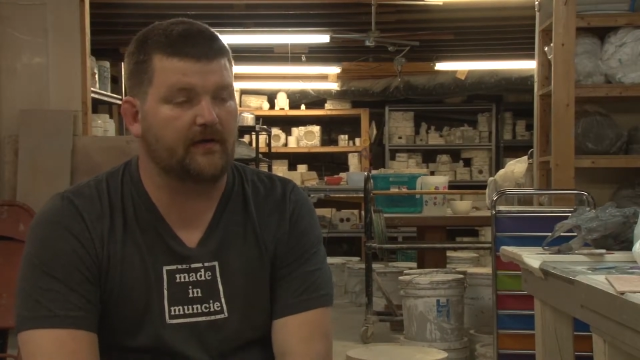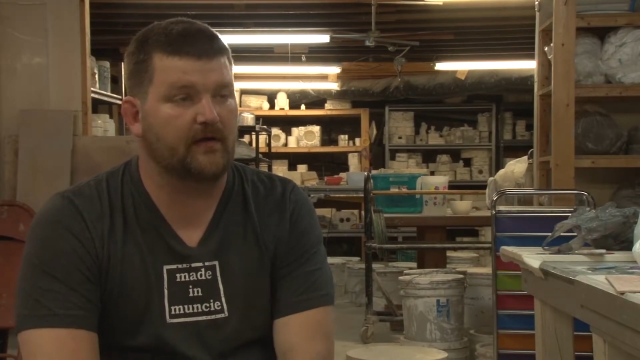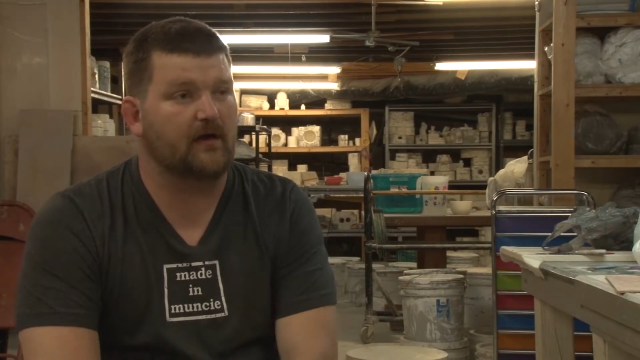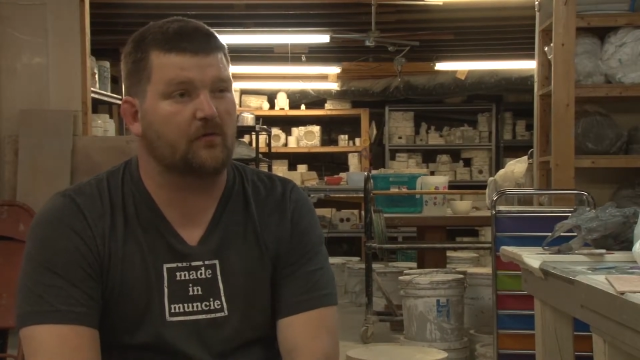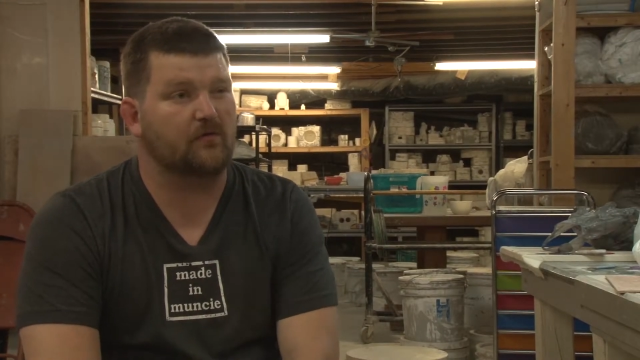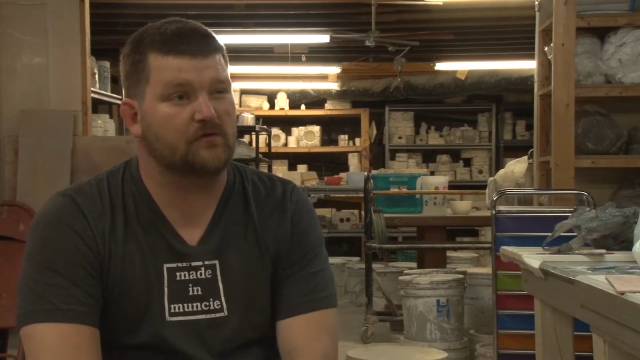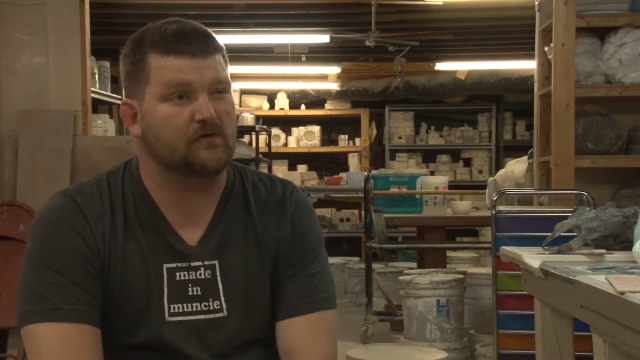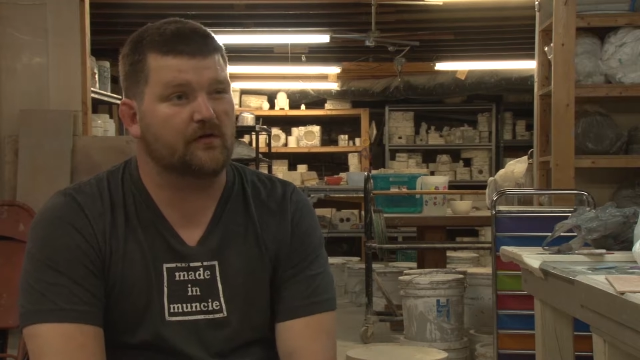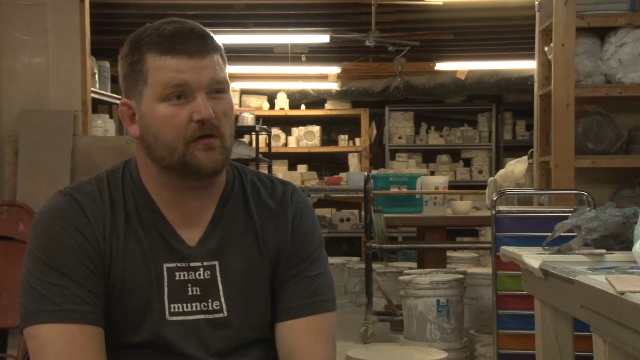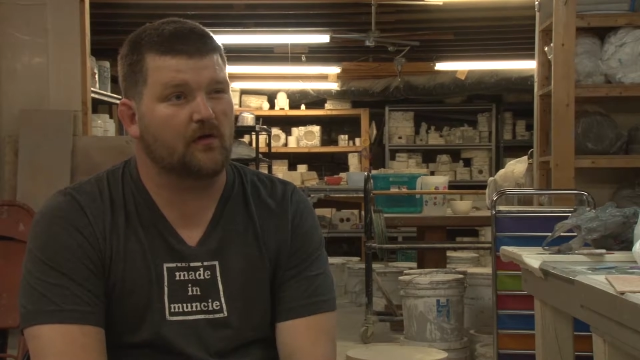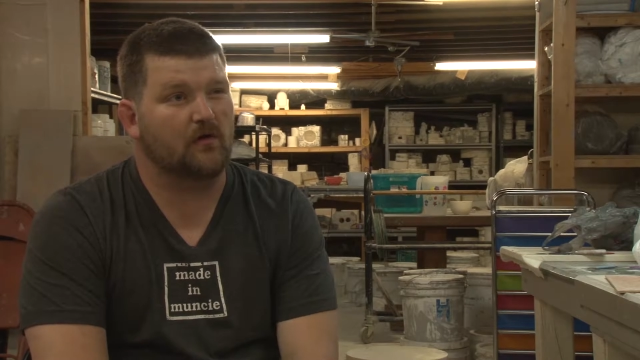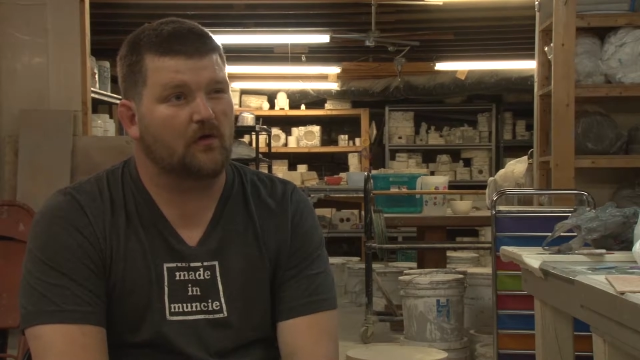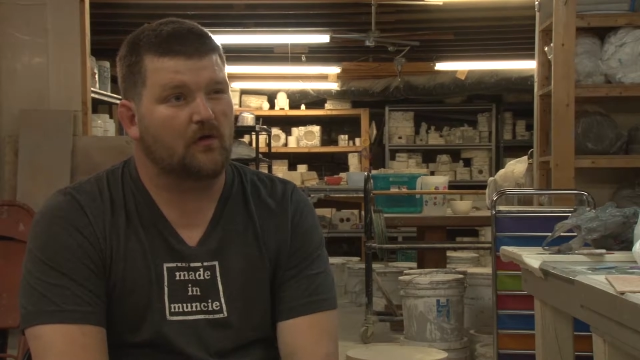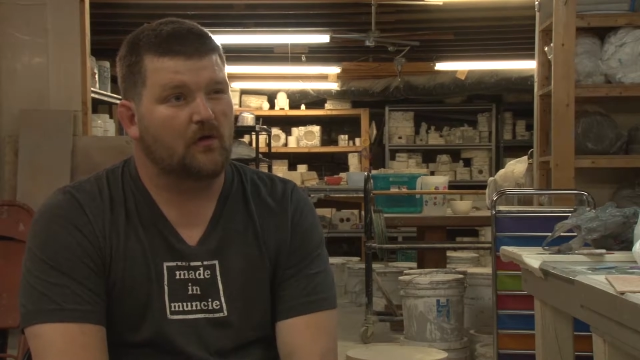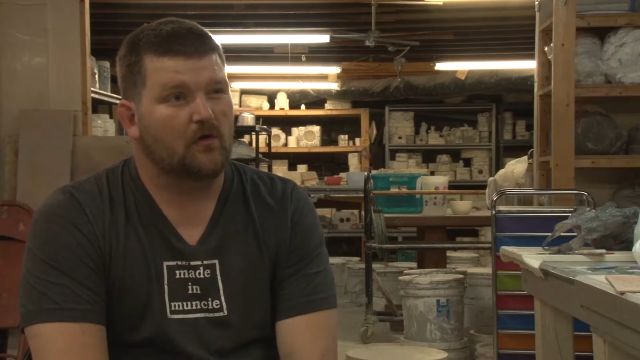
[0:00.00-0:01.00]
then I was
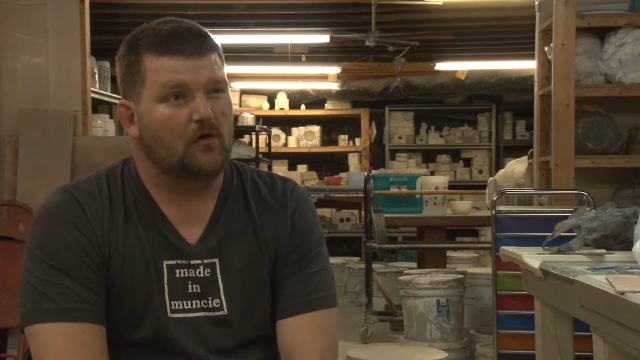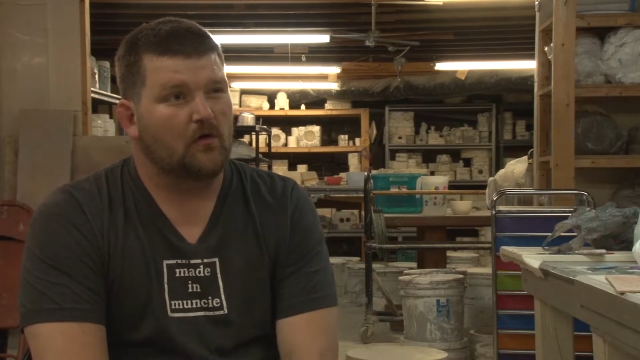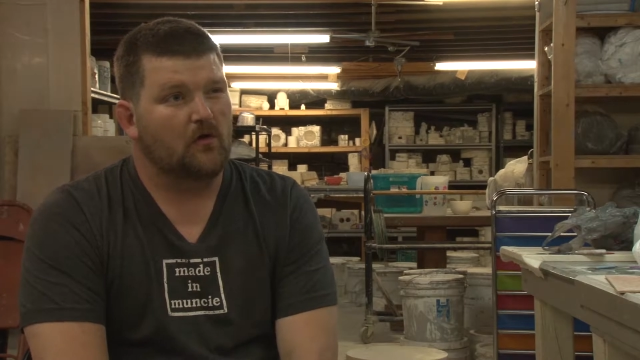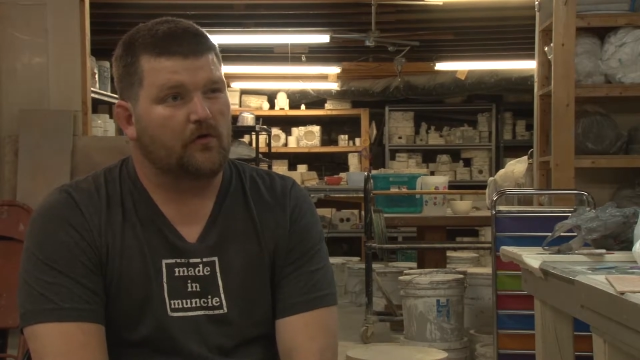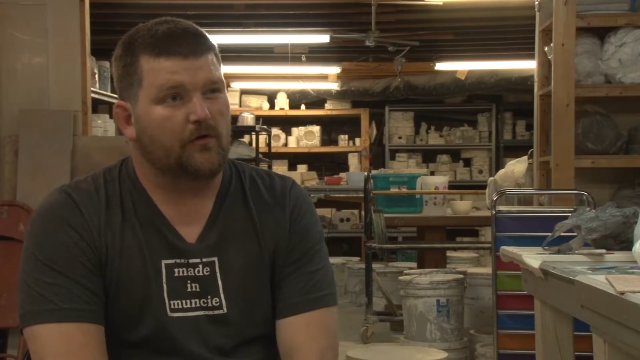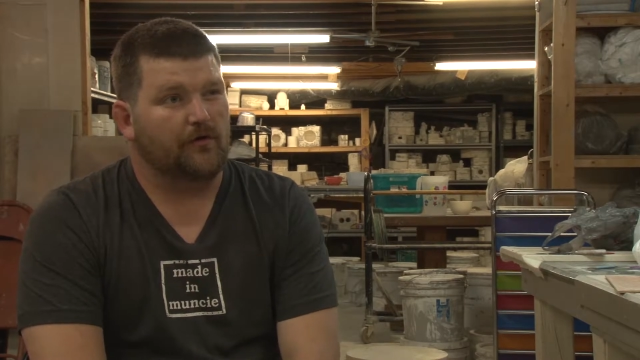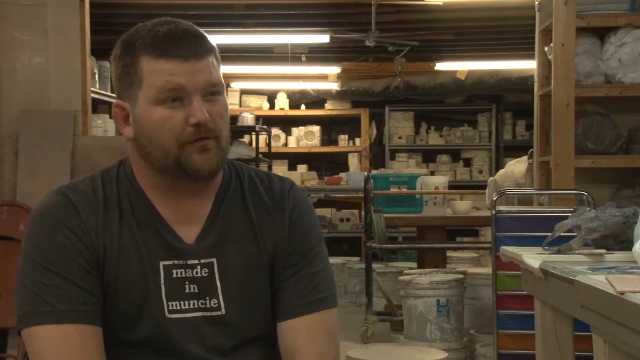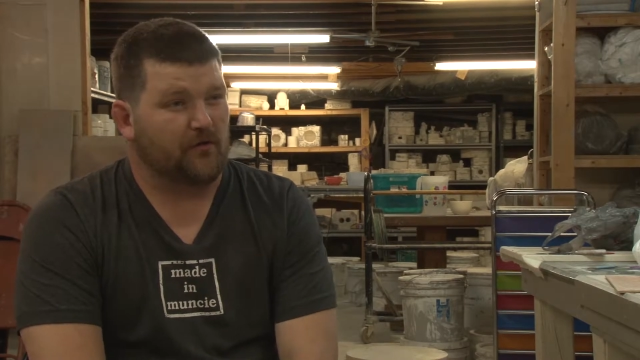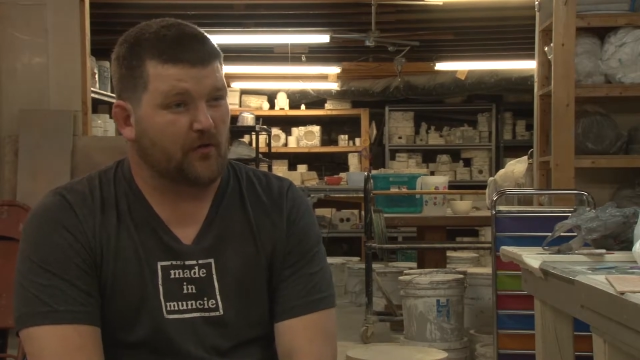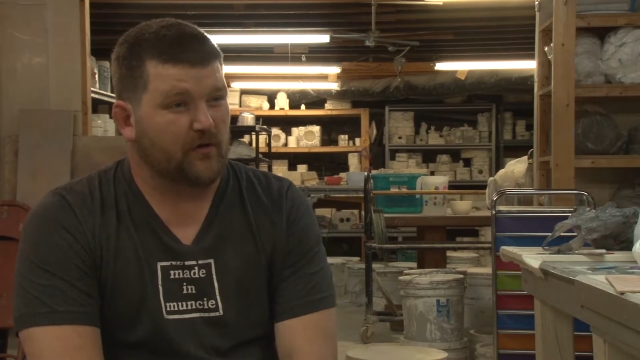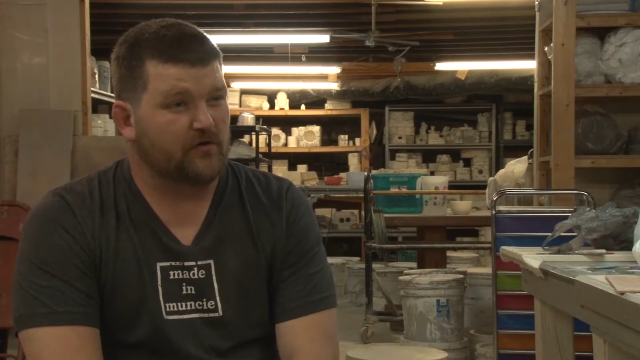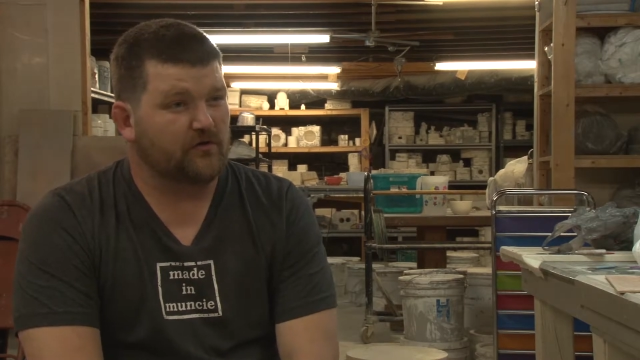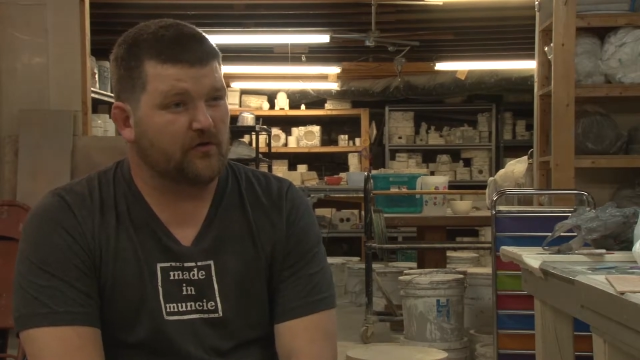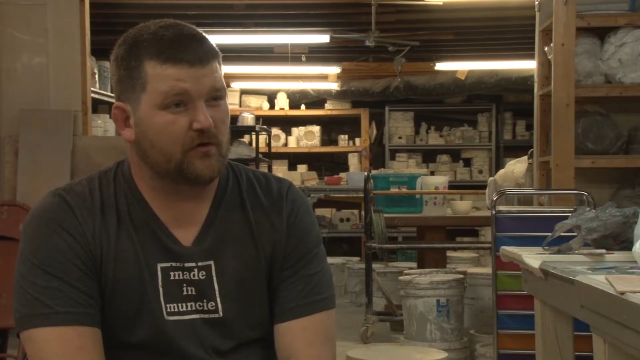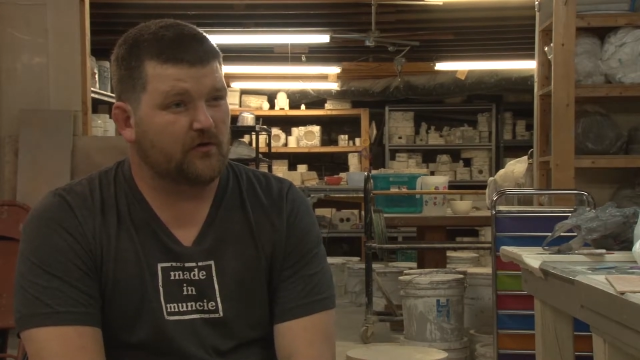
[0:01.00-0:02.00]
the throwing
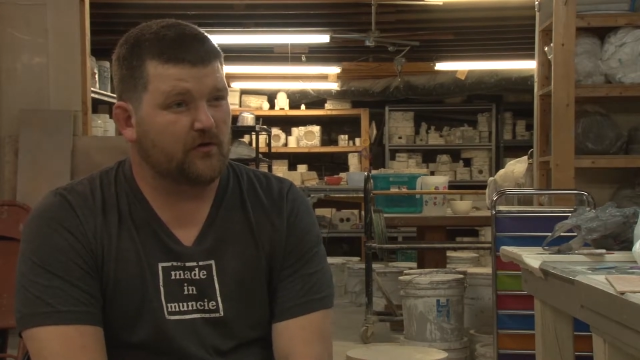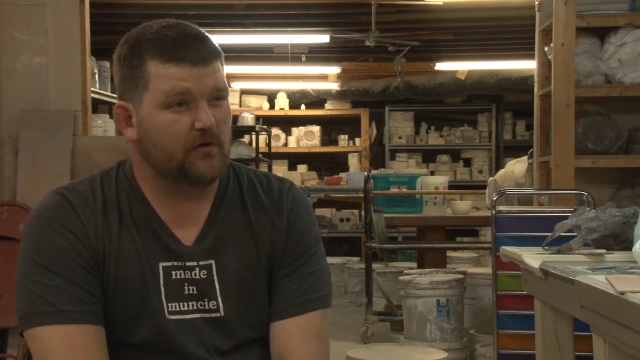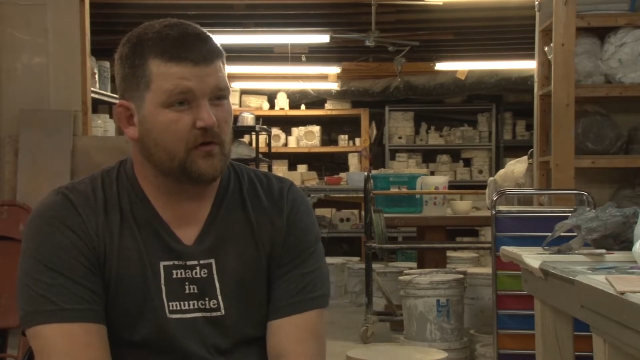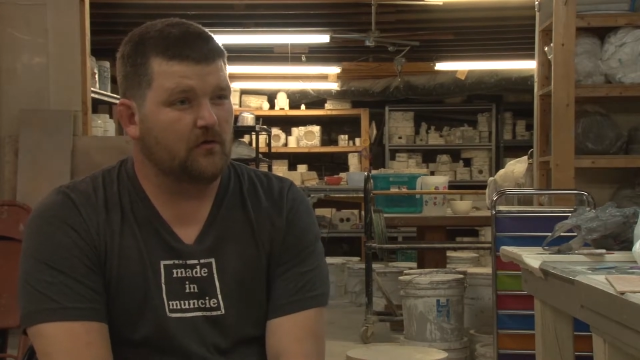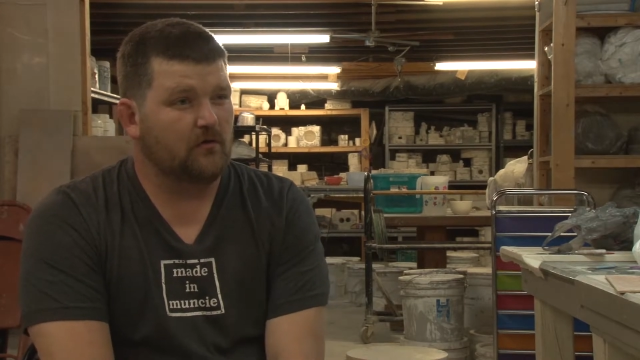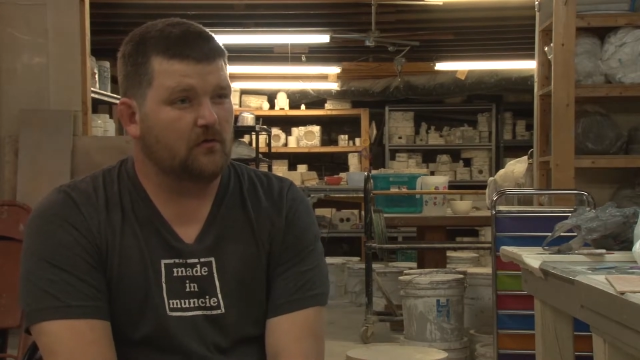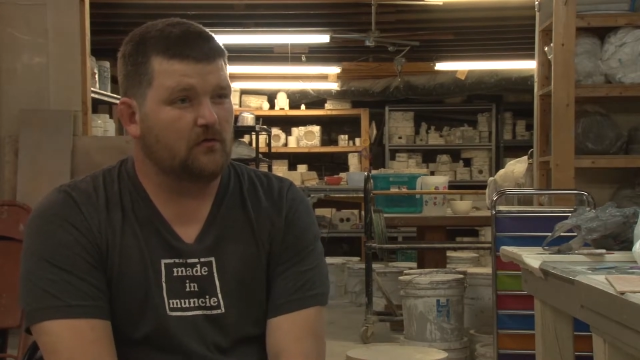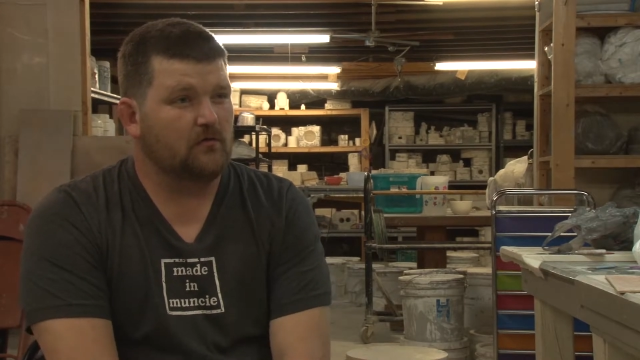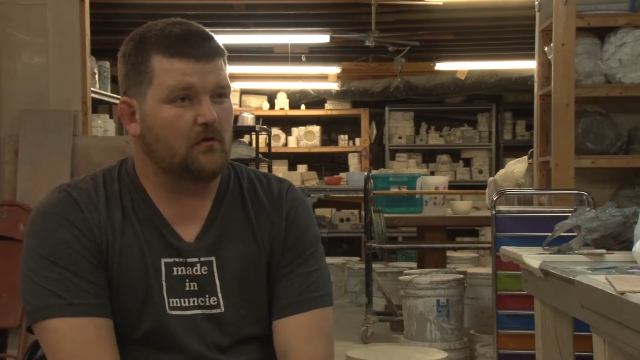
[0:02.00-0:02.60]
instructor here.